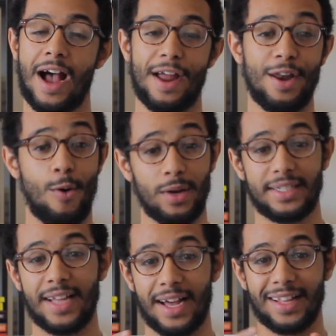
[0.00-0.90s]
I know
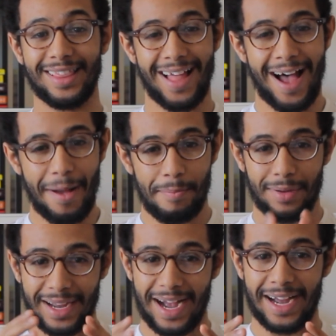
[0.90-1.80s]
it's not a lot,
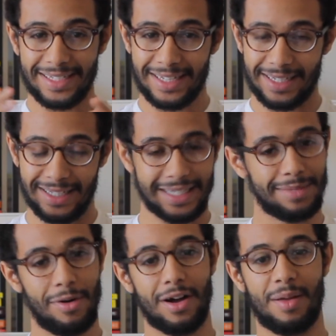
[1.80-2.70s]
but guys, this is a
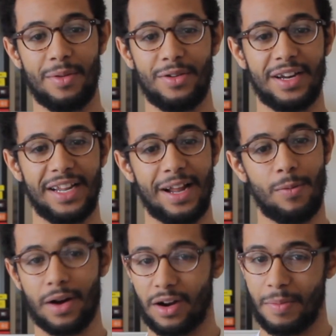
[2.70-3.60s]
small community that
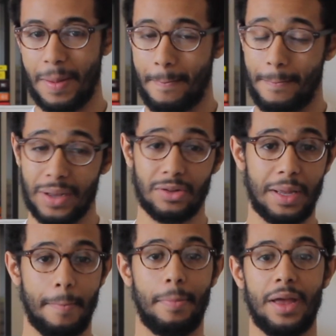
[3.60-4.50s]
we're going to be
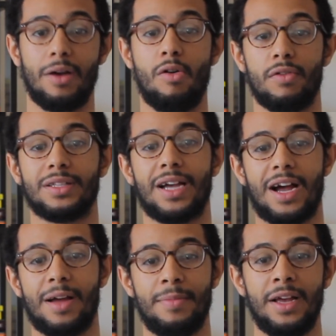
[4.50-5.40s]
building big over
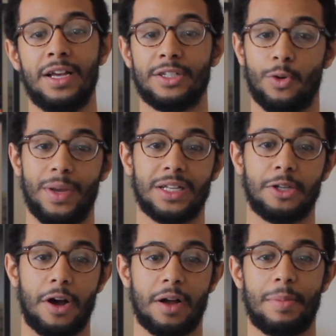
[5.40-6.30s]
time. So we could
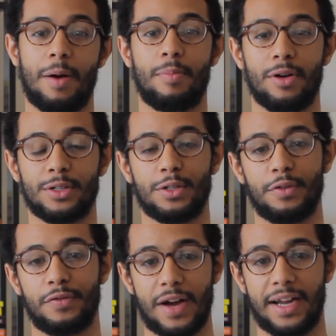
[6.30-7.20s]
talk about personal
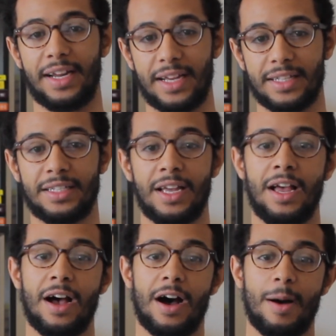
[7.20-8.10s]
finance,
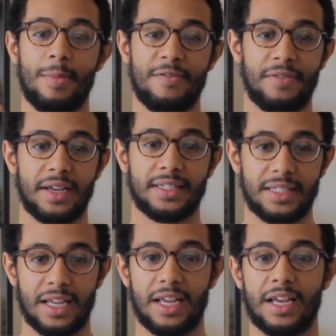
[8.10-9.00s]

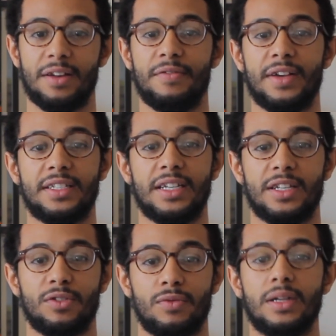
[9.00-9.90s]
investing
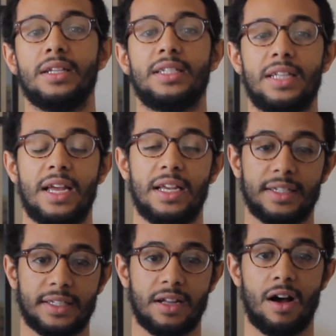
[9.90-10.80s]
into real estate and
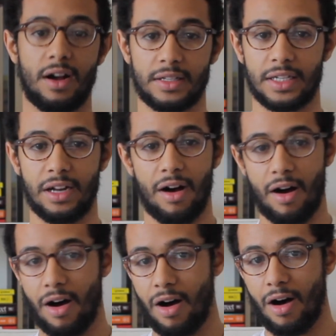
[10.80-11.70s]
stocks, and
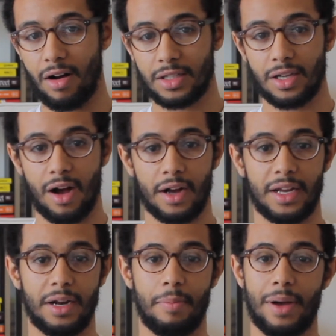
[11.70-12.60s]
all
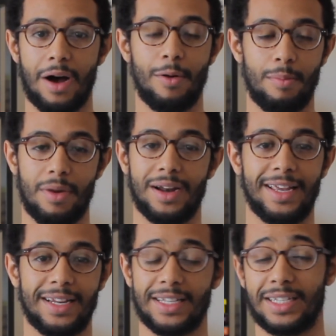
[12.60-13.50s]
talking about
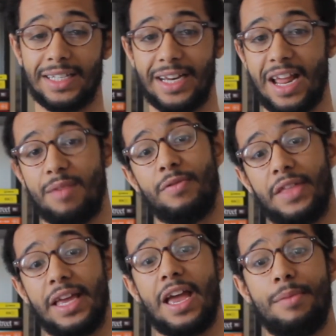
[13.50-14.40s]
money. This is the name of
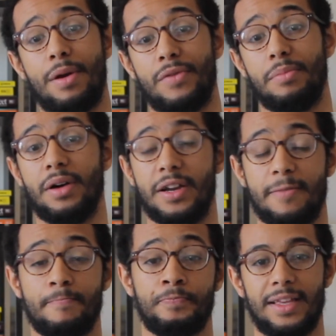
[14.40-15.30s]
the game,
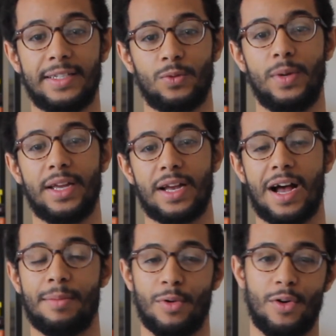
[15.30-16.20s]
everybody. This week,
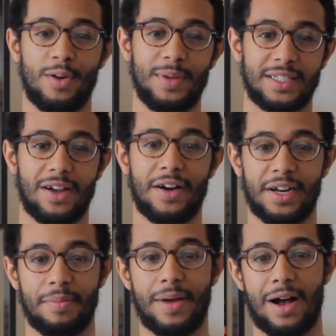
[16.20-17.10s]
I'm going to be
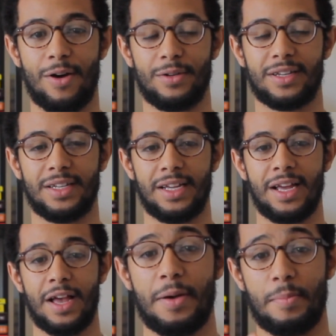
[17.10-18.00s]
talking about
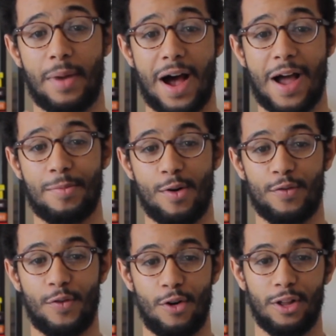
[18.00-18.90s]
my
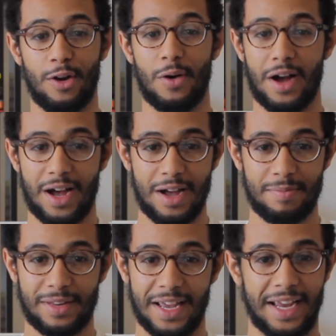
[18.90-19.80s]
portfolio
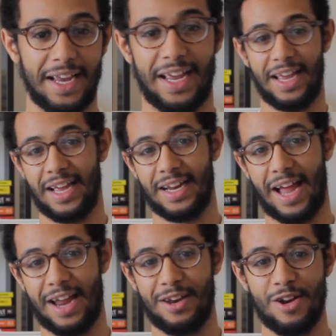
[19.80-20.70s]
update, and
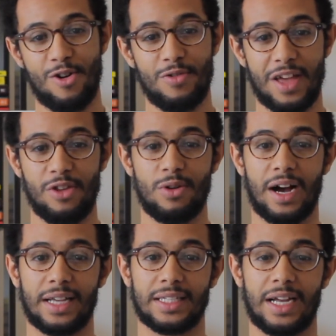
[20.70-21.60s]
I know that you
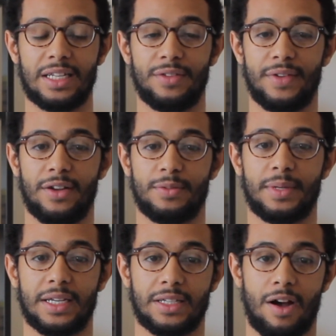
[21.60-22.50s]
guys like these videos
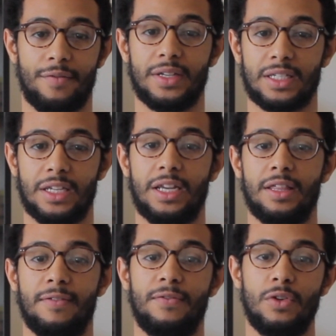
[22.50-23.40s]
because obviously
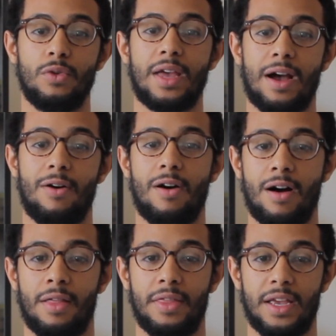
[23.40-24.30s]
the view count
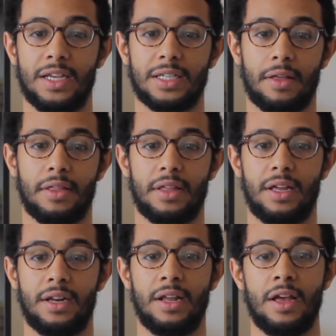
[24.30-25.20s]
on these, other
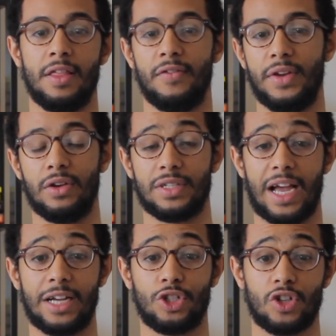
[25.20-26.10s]
than the videos that
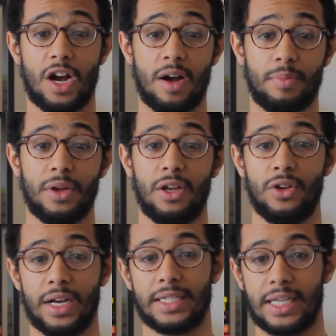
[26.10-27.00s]
I drop,
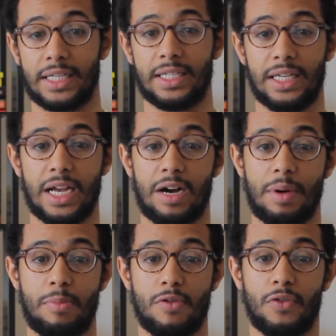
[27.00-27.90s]
you guys like to see how
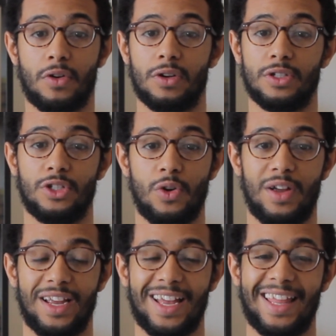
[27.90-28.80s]
my portfolio is
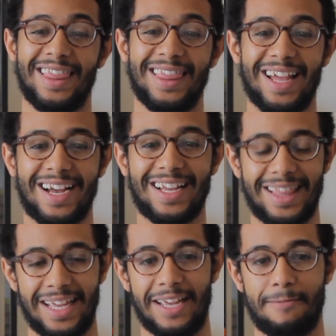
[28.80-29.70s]
doing. And
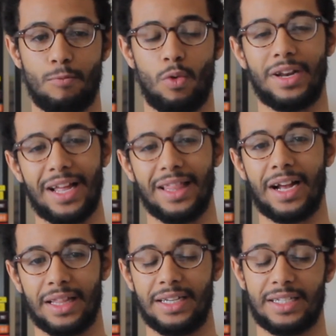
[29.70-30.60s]
luckily, well, not
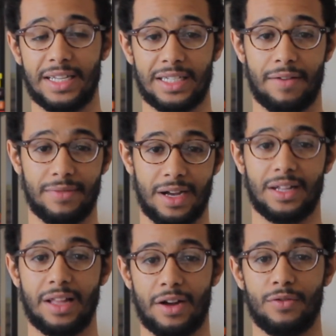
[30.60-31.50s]
luckily, since I've done a
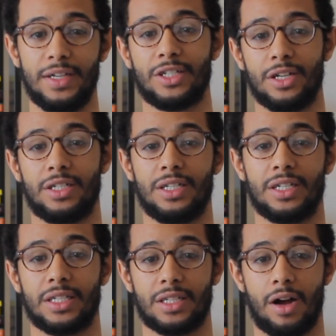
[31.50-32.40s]
lot of research into
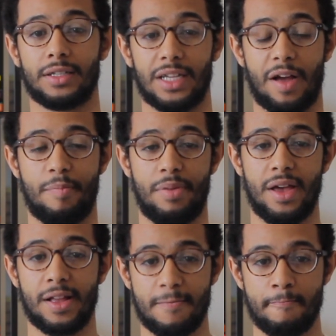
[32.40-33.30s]
the stocks that I
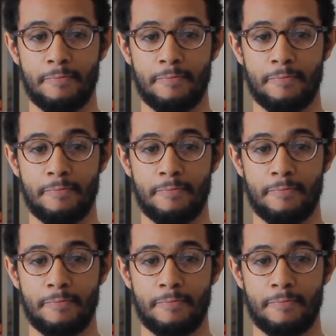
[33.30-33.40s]
picked,